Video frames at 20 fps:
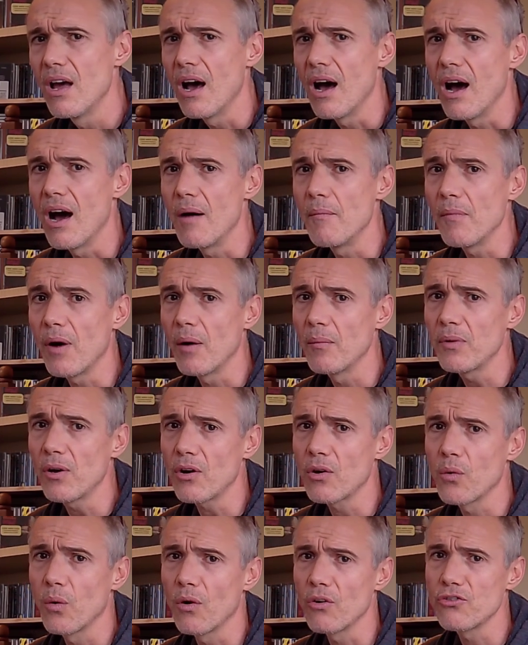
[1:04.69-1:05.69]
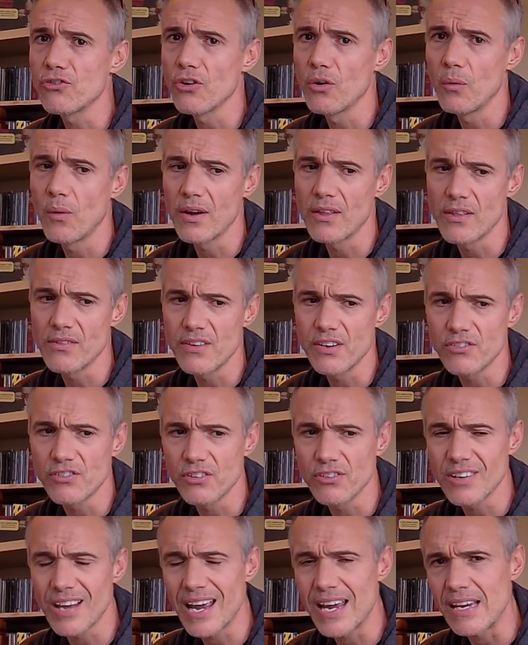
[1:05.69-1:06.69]
I'm not quite sure whether this
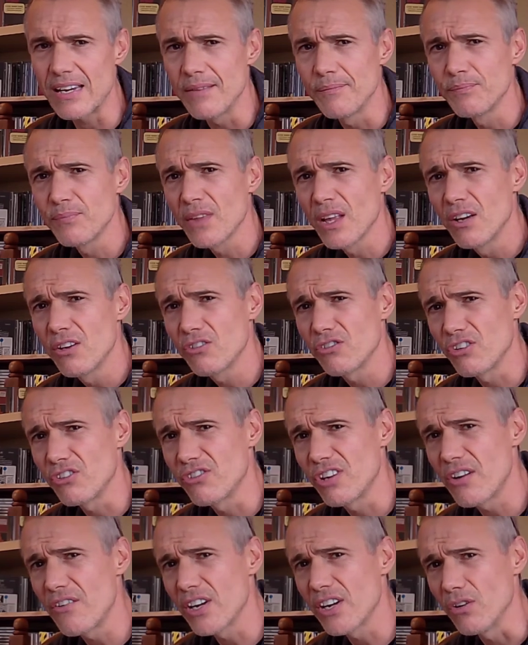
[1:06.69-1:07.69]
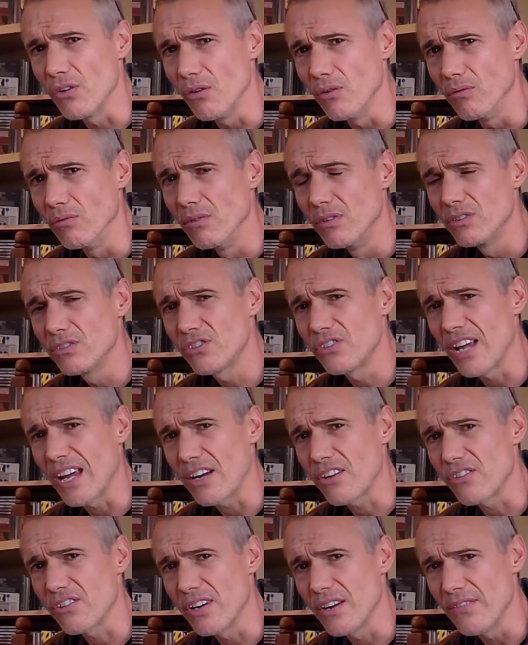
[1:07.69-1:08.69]
is a satirical
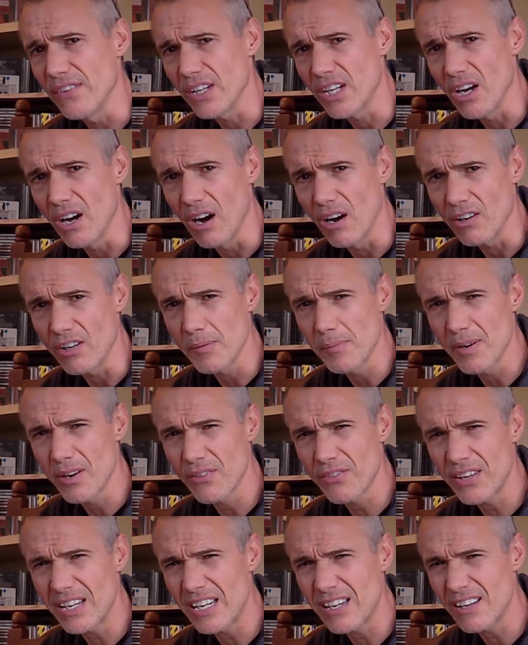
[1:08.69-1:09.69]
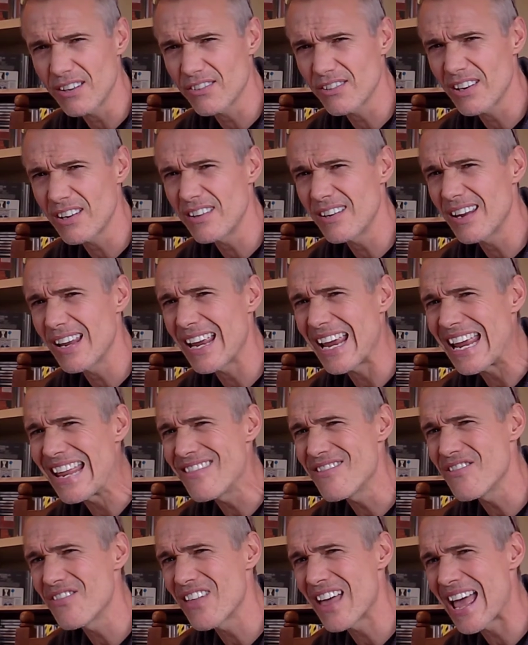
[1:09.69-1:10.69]
section in The Guardian, but I think it's
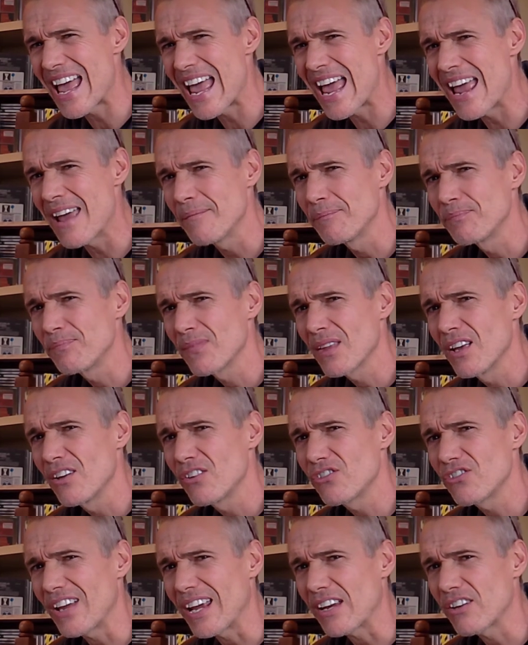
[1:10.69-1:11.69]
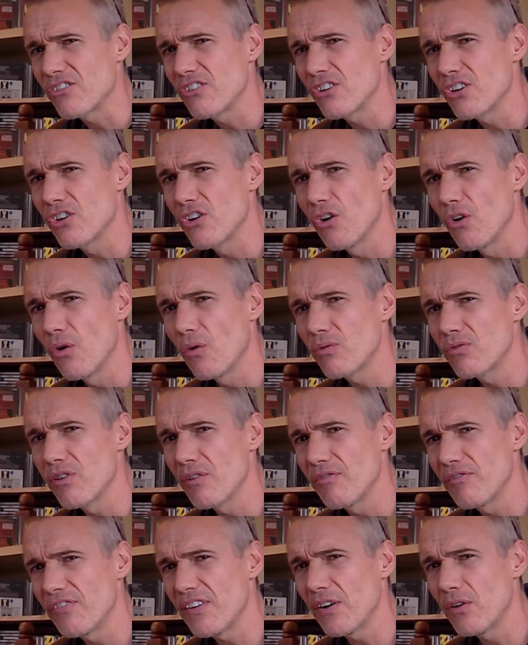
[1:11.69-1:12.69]
in their section called
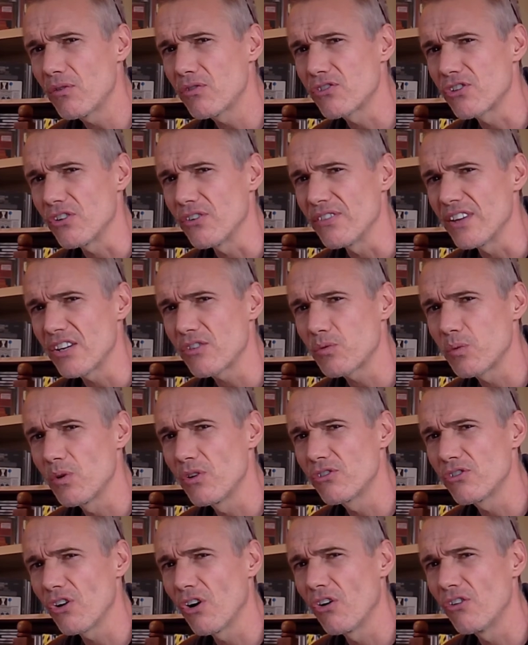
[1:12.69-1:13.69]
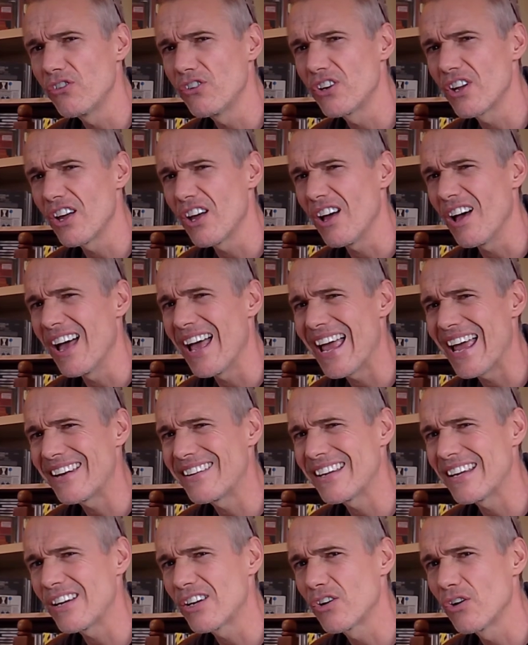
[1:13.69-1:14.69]
The Filter, and this was under a
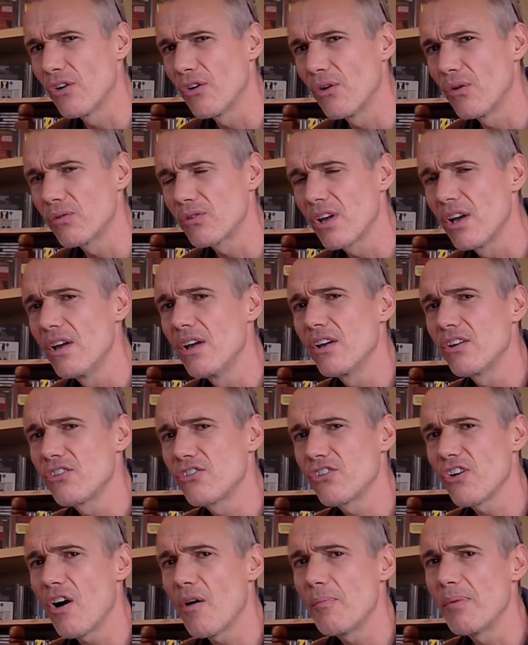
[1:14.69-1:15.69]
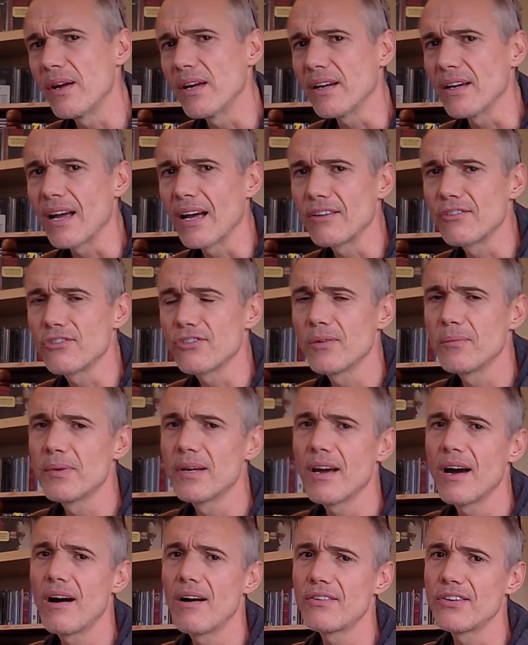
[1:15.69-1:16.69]
heading called Shopping, and some
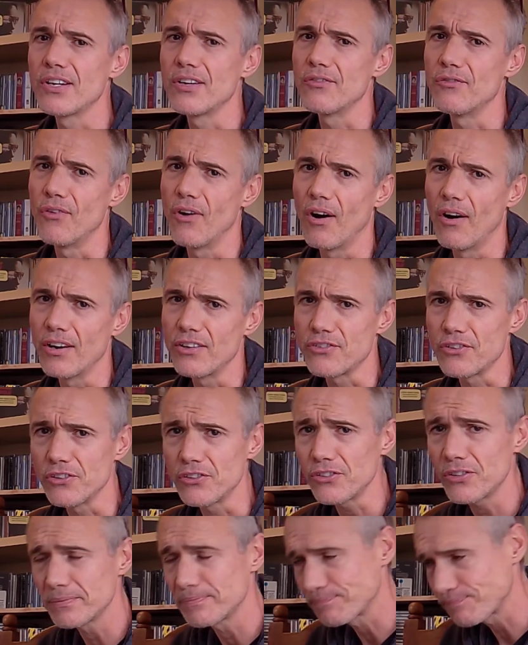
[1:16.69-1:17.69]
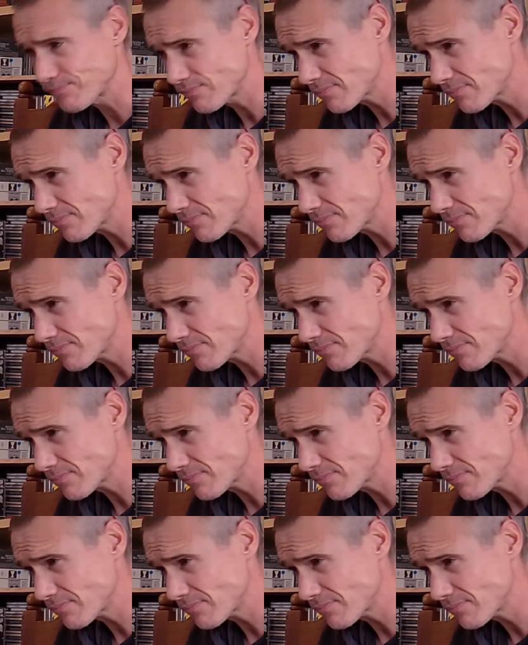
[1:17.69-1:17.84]
Guardian writers